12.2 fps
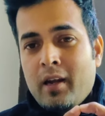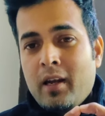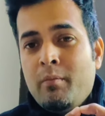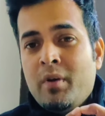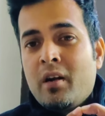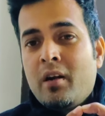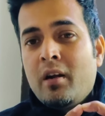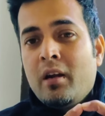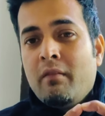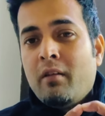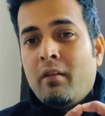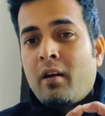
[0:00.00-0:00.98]
and immediately
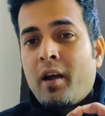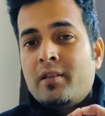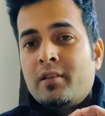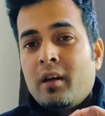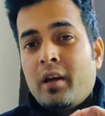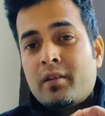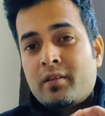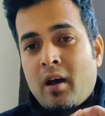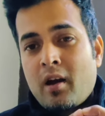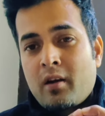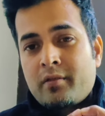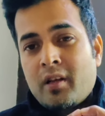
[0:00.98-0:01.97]
he will raise a
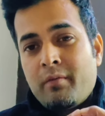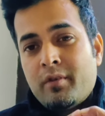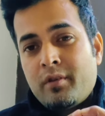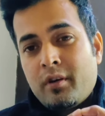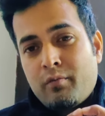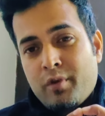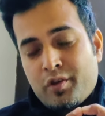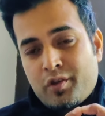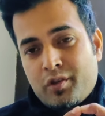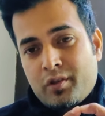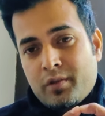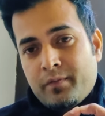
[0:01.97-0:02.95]
SR, service
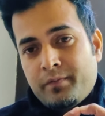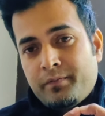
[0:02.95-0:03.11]
request,